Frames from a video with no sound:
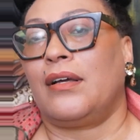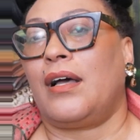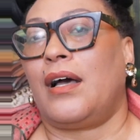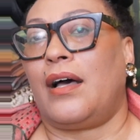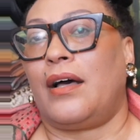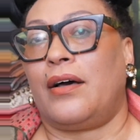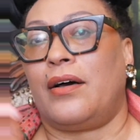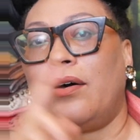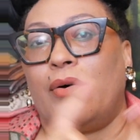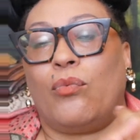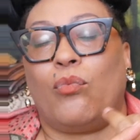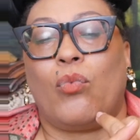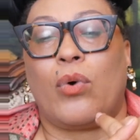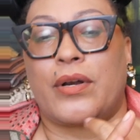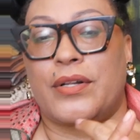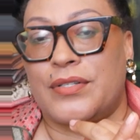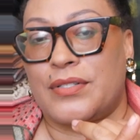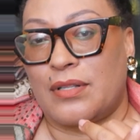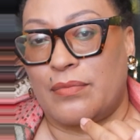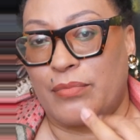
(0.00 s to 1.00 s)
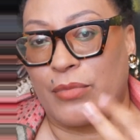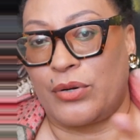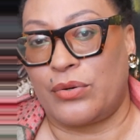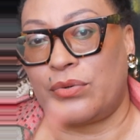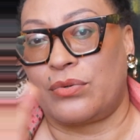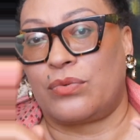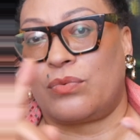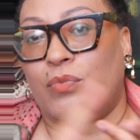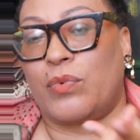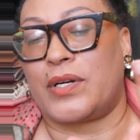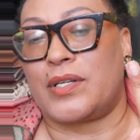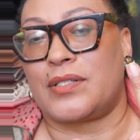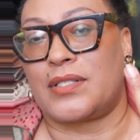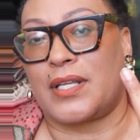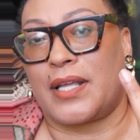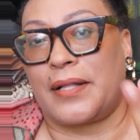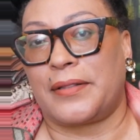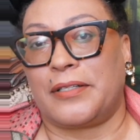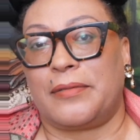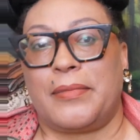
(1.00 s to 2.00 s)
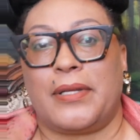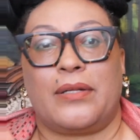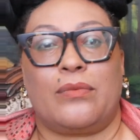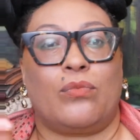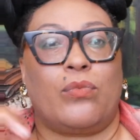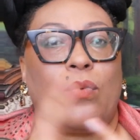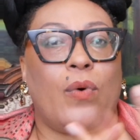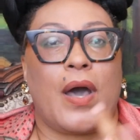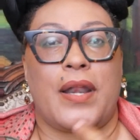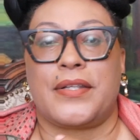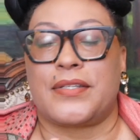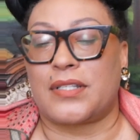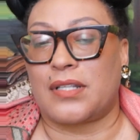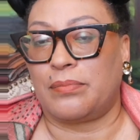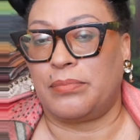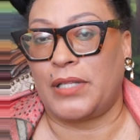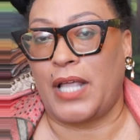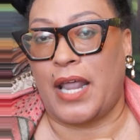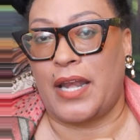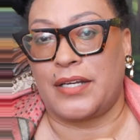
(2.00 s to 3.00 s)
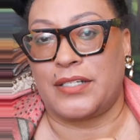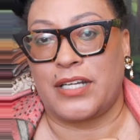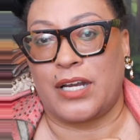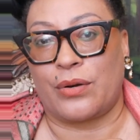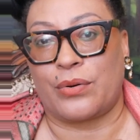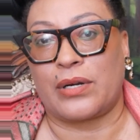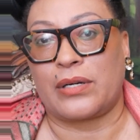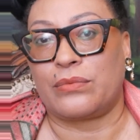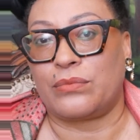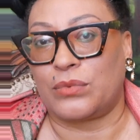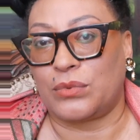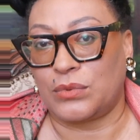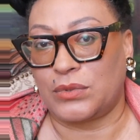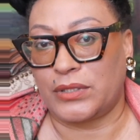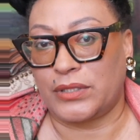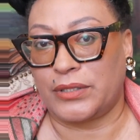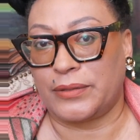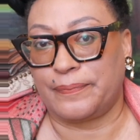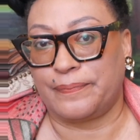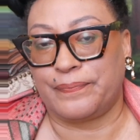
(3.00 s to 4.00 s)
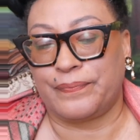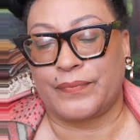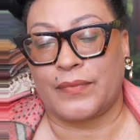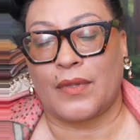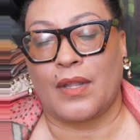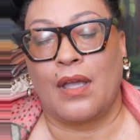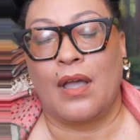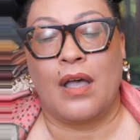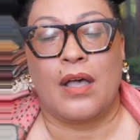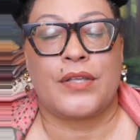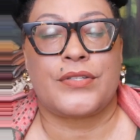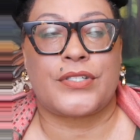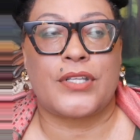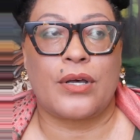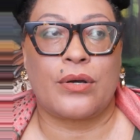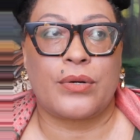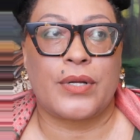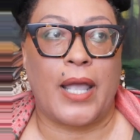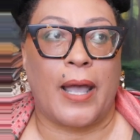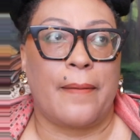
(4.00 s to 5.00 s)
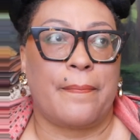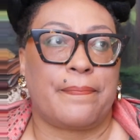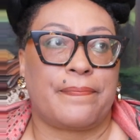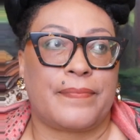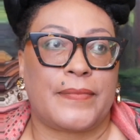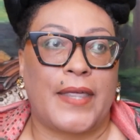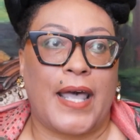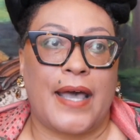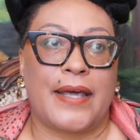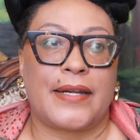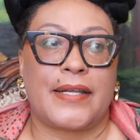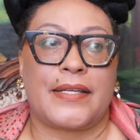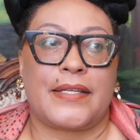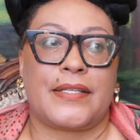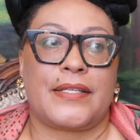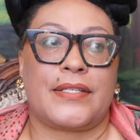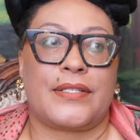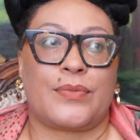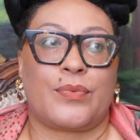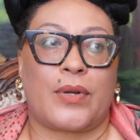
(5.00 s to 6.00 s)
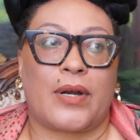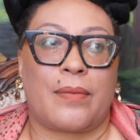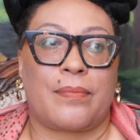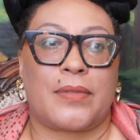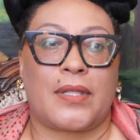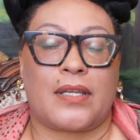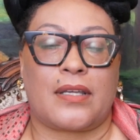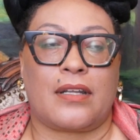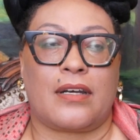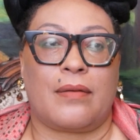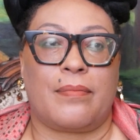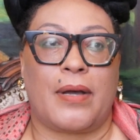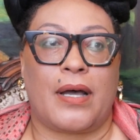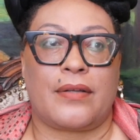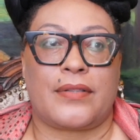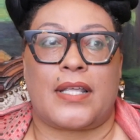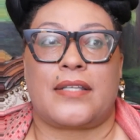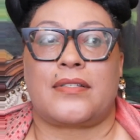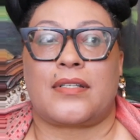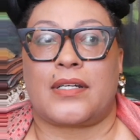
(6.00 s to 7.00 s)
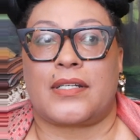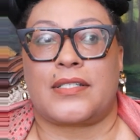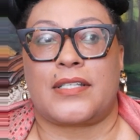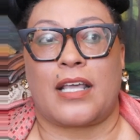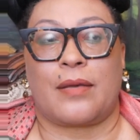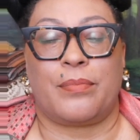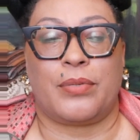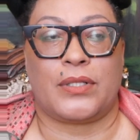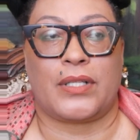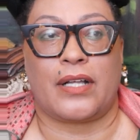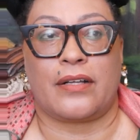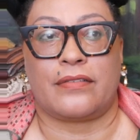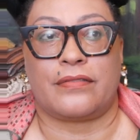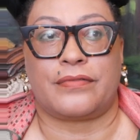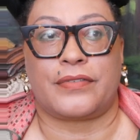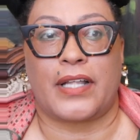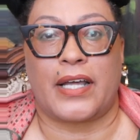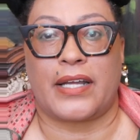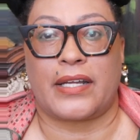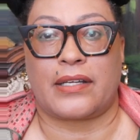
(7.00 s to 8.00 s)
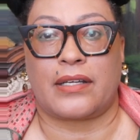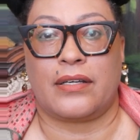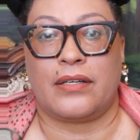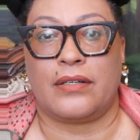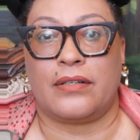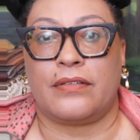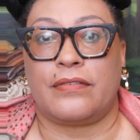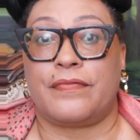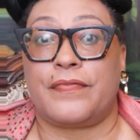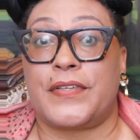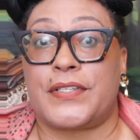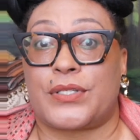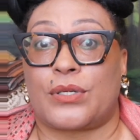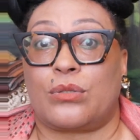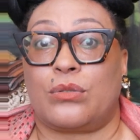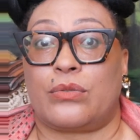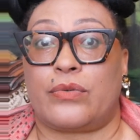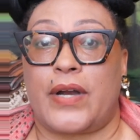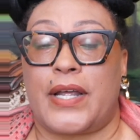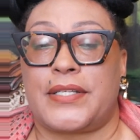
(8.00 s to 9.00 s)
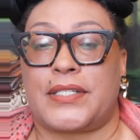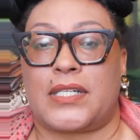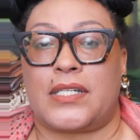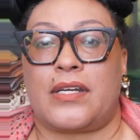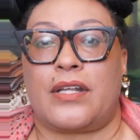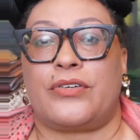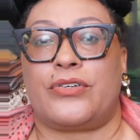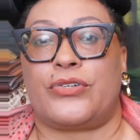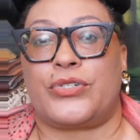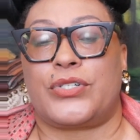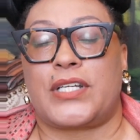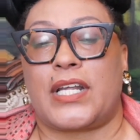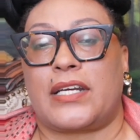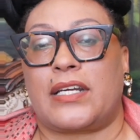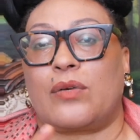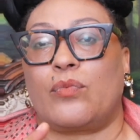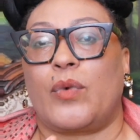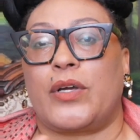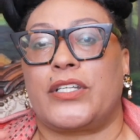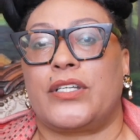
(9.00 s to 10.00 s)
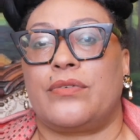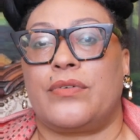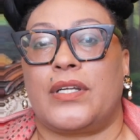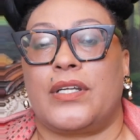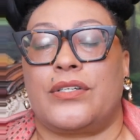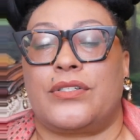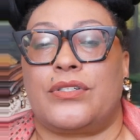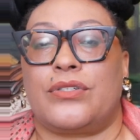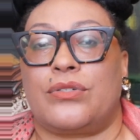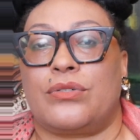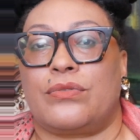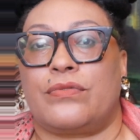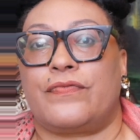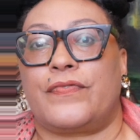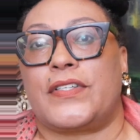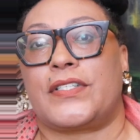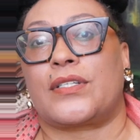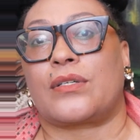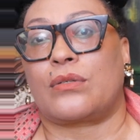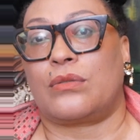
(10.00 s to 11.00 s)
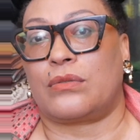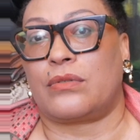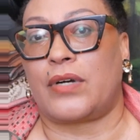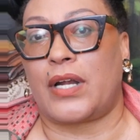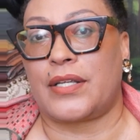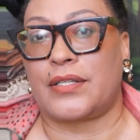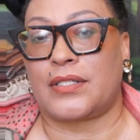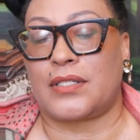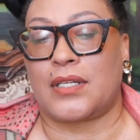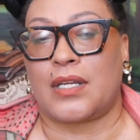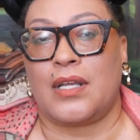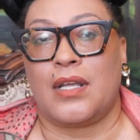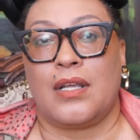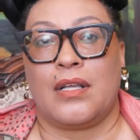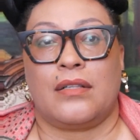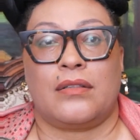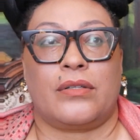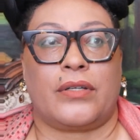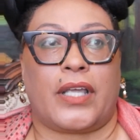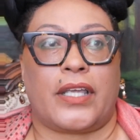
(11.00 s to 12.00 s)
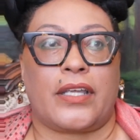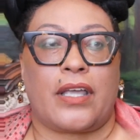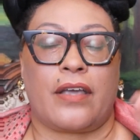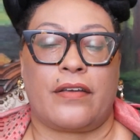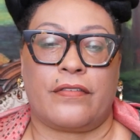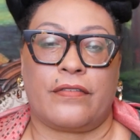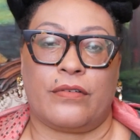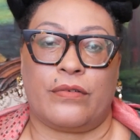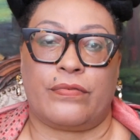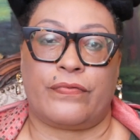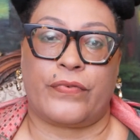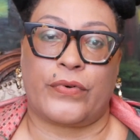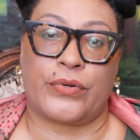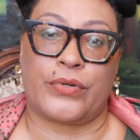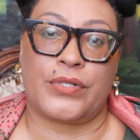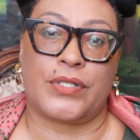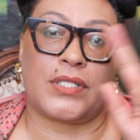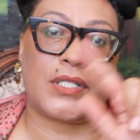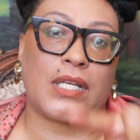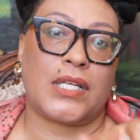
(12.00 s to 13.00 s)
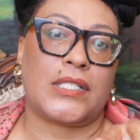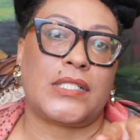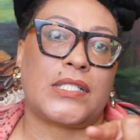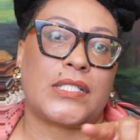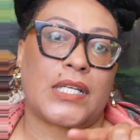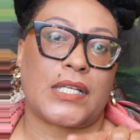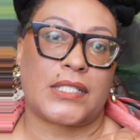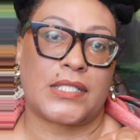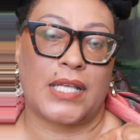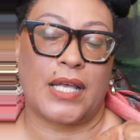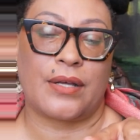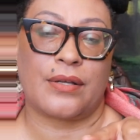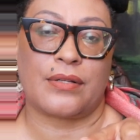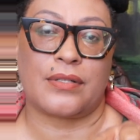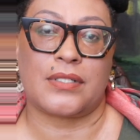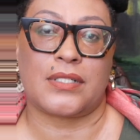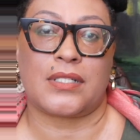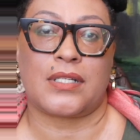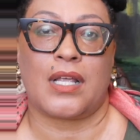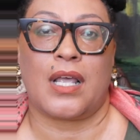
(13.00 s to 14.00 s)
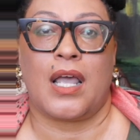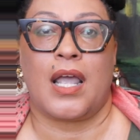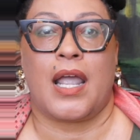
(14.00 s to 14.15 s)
what is the mode? What is the element? What is the planetary ruler? So yeah, that is what I'm thinking about. That's an example of like physical rest and understanding what you need to do physical rest. Looking at your first and sixth house,